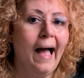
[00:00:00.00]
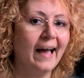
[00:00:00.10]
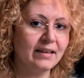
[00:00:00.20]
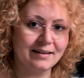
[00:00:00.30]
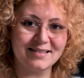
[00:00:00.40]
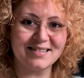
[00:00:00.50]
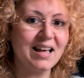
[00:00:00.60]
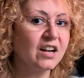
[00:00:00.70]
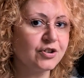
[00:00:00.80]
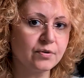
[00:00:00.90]
I
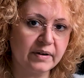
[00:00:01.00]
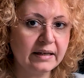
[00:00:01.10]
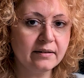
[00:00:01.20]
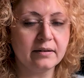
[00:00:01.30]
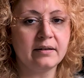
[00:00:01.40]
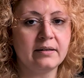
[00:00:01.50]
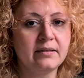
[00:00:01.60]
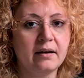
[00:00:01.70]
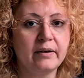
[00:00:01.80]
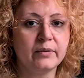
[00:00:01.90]
exaggerated, and
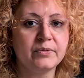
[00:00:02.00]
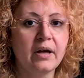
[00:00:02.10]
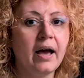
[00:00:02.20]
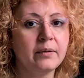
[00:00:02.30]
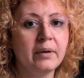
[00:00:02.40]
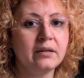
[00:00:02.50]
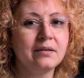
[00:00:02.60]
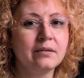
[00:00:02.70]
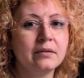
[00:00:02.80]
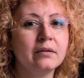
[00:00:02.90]
at times I made
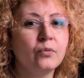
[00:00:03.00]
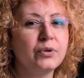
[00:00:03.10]
it